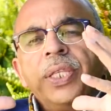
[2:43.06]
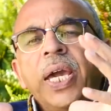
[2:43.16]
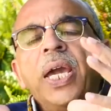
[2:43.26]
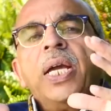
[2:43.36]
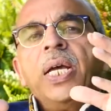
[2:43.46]

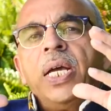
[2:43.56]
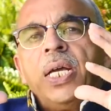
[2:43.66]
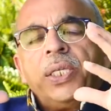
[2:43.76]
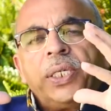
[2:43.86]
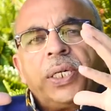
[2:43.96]
they
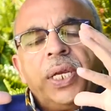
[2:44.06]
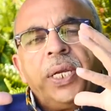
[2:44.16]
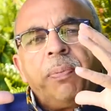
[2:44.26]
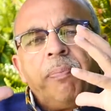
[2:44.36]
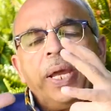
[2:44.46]

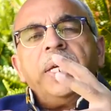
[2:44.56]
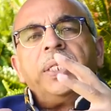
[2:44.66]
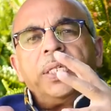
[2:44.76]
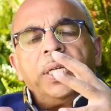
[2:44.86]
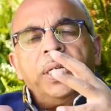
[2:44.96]
secrete many
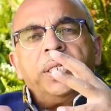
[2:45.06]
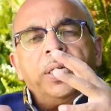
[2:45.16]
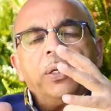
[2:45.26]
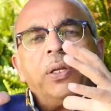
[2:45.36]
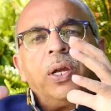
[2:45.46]

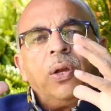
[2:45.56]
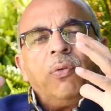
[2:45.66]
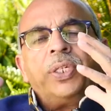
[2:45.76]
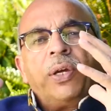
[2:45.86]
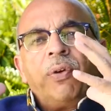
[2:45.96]
secretion
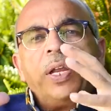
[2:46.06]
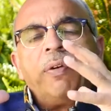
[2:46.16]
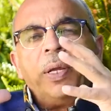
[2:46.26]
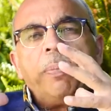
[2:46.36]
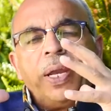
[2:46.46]
which are very,
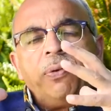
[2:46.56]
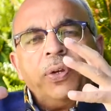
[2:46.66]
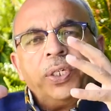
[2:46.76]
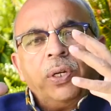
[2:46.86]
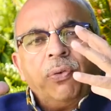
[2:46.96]
very
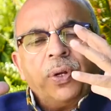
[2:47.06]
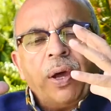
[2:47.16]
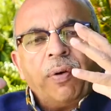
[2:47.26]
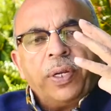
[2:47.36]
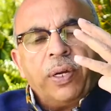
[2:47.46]
beneficial for
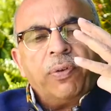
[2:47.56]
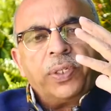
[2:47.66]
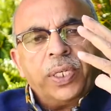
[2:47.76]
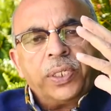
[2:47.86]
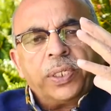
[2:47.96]
our
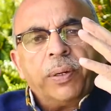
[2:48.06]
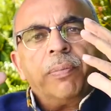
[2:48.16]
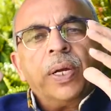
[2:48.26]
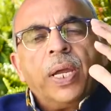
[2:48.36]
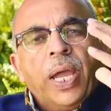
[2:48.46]
nervous
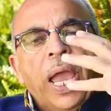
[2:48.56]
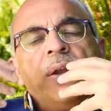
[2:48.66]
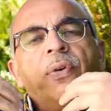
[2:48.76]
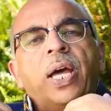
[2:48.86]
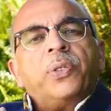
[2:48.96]
system
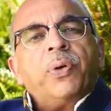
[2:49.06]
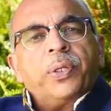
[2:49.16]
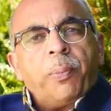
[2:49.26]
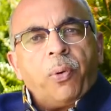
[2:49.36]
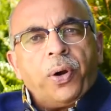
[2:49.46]
and as for
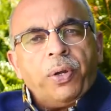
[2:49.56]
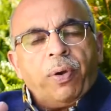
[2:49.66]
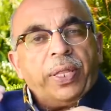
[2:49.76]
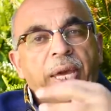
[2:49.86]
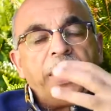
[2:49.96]
the body
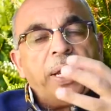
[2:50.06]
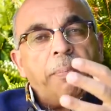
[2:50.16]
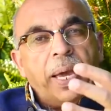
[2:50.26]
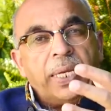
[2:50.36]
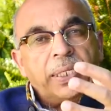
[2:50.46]
when they are in a
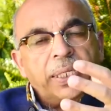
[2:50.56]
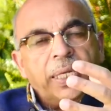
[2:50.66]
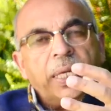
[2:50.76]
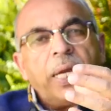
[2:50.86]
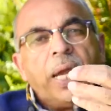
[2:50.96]
balanced
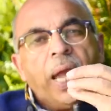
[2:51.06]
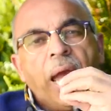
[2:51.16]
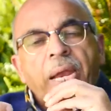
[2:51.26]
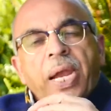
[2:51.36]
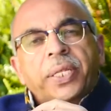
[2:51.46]
state.
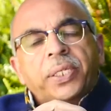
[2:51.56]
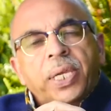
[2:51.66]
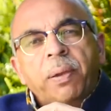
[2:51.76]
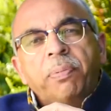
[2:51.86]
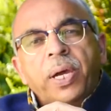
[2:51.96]
And at the
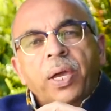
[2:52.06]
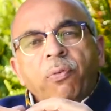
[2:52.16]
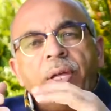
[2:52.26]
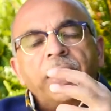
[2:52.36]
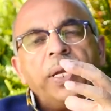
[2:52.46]
same
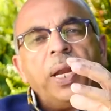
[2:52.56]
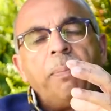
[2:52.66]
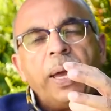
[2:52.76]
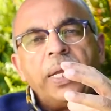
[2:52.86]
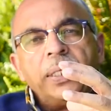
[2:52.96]
time, when they are in a
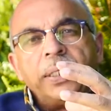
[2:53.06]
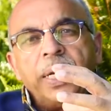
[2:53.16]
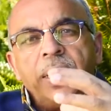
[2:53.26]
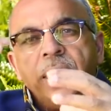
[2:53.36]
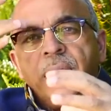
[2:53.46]
balanced
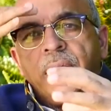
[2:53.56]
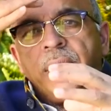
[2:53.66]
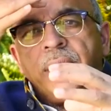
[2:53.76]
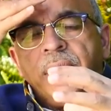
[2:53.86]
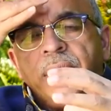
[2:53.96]
state,
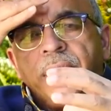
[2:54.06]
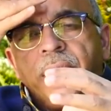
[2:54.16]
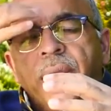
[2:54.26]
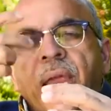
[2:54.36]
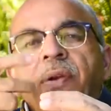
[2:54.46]
these are
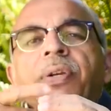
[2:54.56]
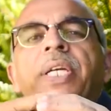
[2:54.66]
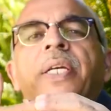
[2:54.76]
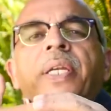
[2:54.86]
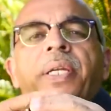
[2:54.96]
the gland which
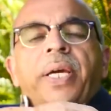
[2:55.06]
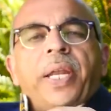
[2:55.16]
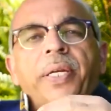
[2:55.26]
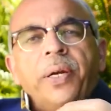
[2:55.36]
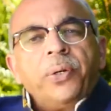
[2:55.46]
has a
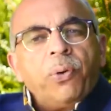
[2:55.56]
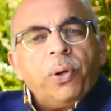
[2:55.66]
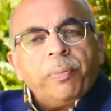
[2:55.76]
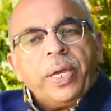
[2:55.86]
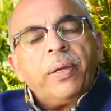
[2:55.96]
direct control
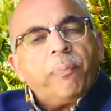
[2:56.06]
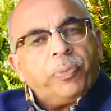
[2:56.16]
on my